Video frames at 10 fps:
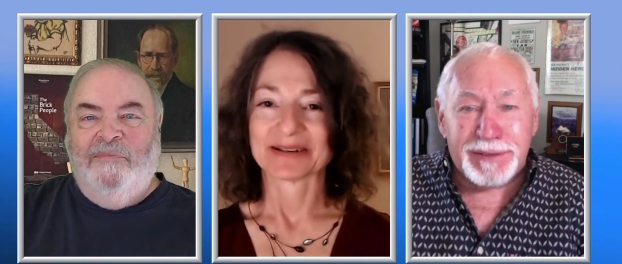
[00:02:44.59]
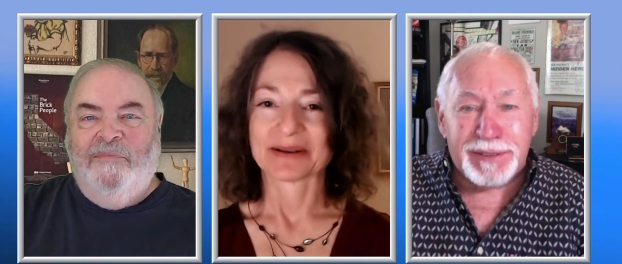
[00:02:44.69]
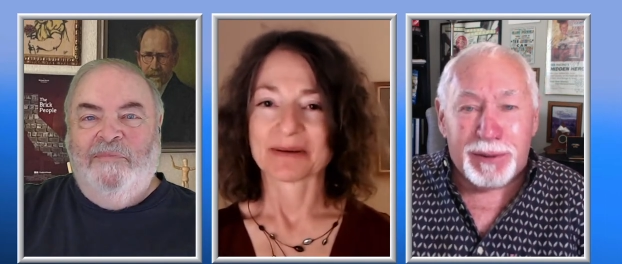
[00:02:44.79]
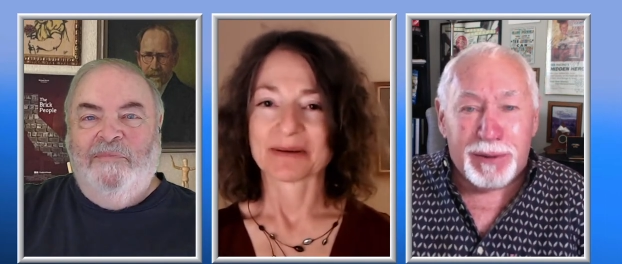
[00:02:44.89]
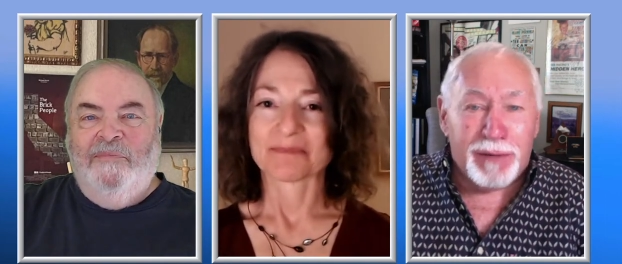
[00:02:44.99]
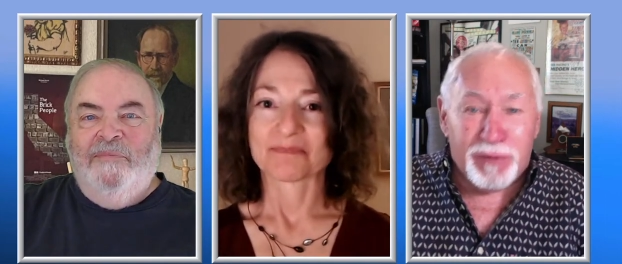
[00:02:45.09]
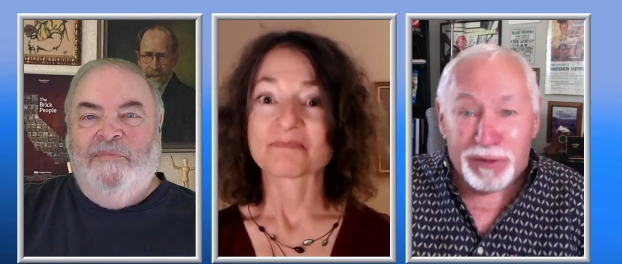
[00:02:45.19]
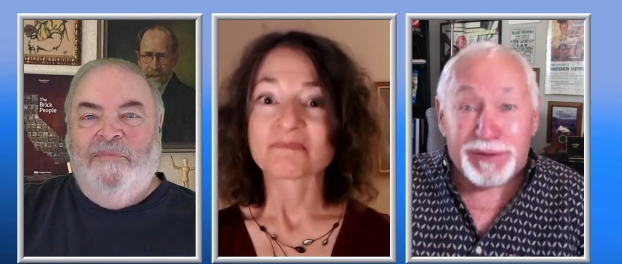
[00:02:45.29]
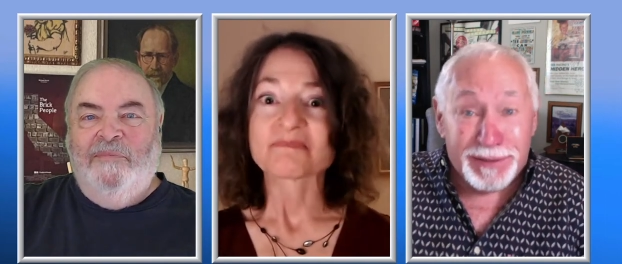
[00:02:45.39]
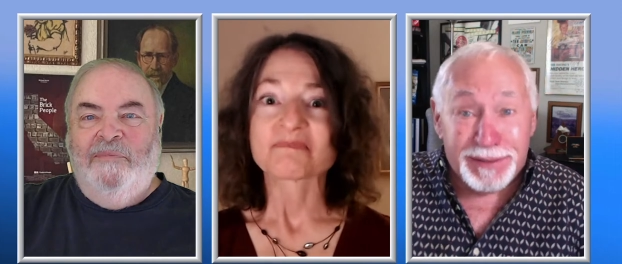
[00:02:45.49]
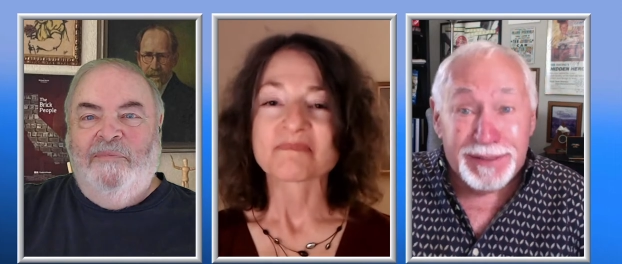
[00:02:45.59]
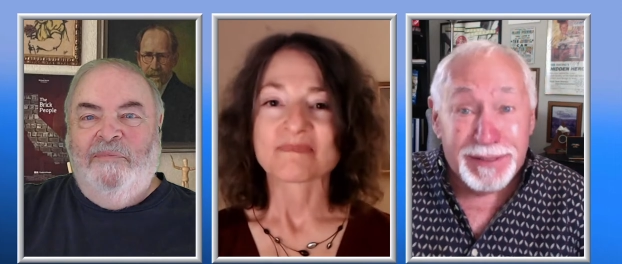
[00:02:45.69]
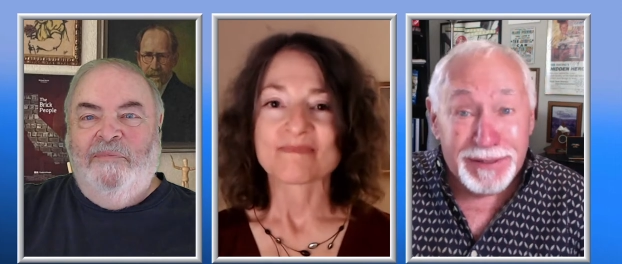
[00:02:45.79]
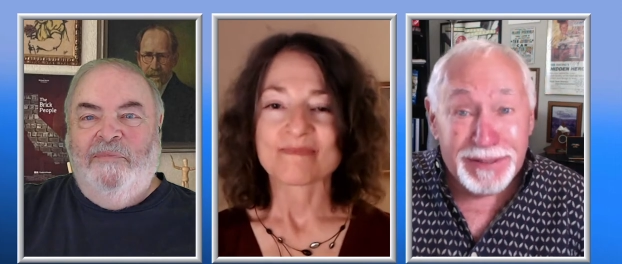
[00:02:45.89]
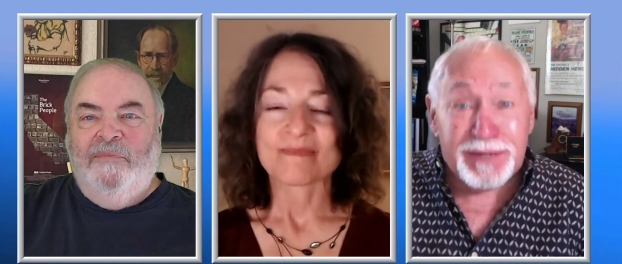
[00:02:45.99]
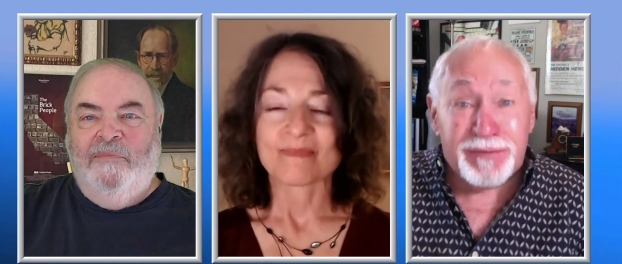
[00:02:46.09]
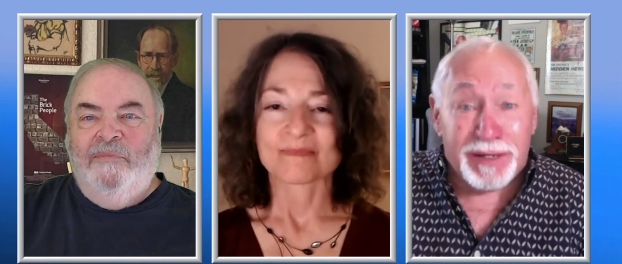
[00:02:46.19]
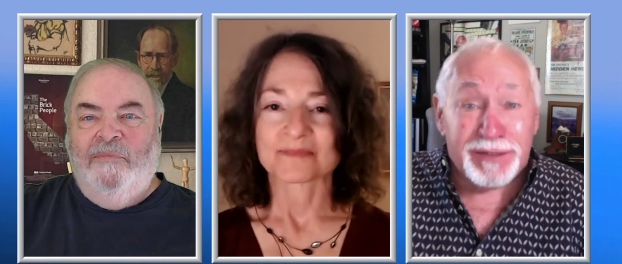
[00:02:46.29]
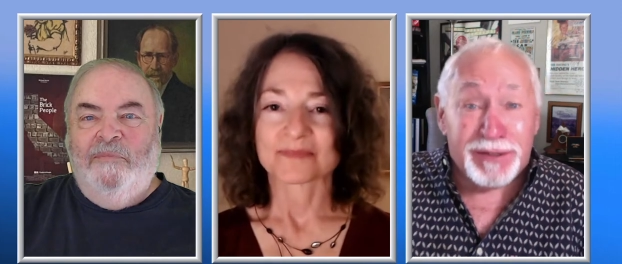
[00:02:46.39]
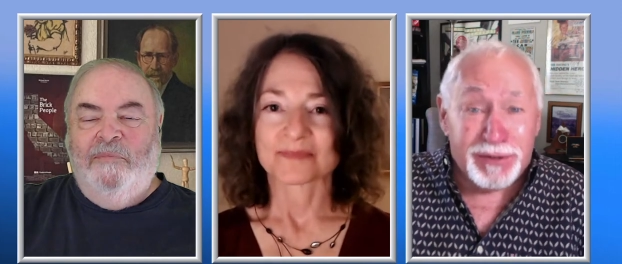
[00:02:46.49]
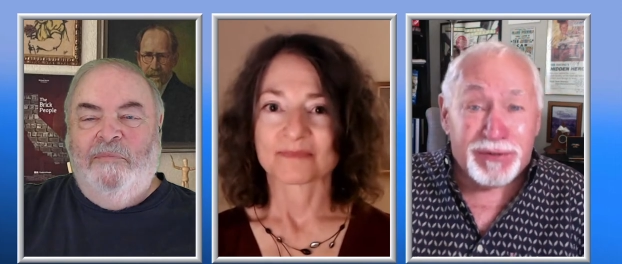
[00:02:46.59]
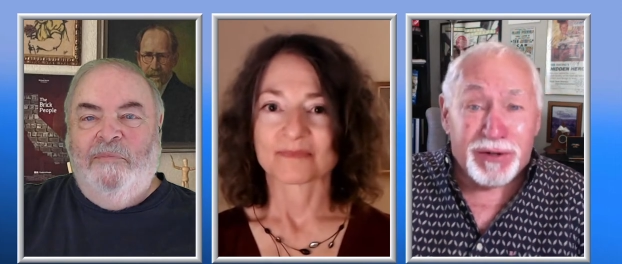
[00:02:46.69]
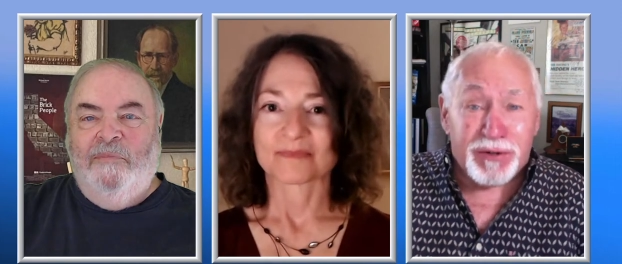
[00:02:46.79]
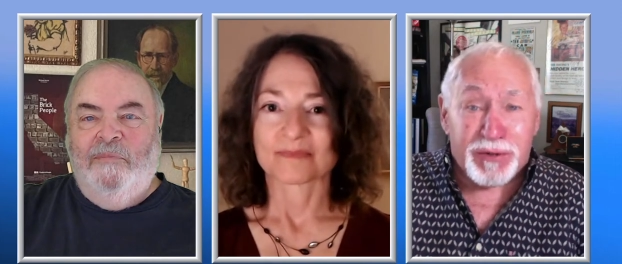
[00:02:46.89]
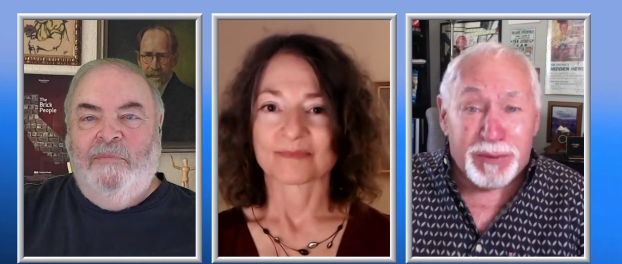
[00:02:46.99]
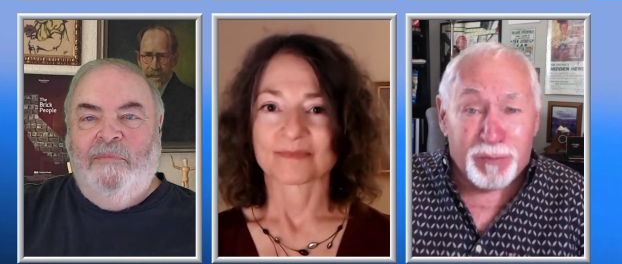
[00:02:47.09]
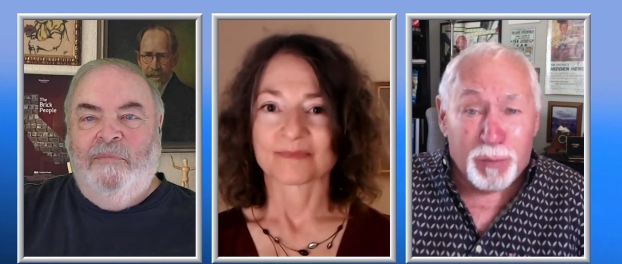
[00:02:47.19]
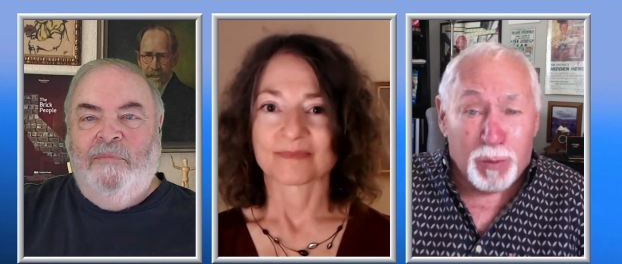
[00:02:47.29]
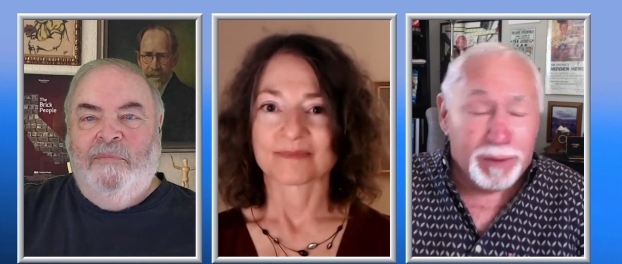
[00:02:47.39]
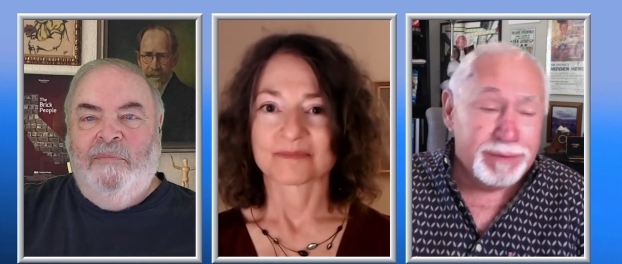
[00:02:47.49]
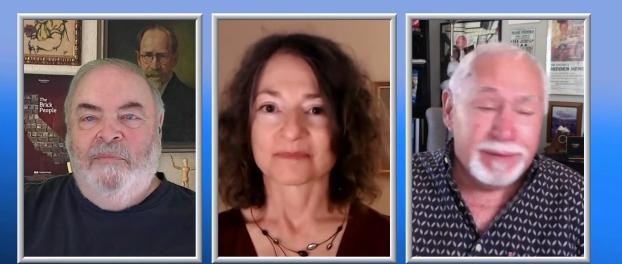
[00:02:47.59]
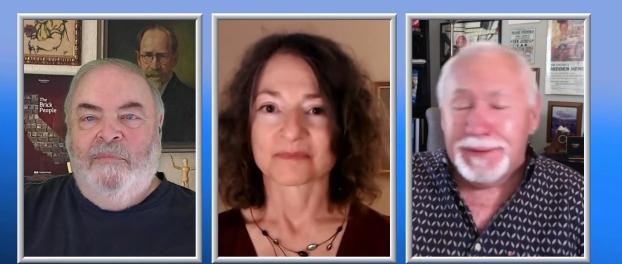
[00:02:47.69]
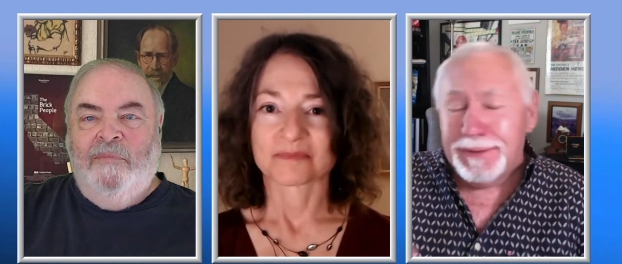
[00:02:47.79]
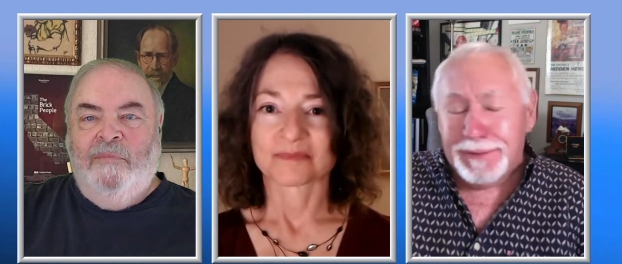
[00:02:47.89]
Speaker 1: You know, obviously they've had the discussion before,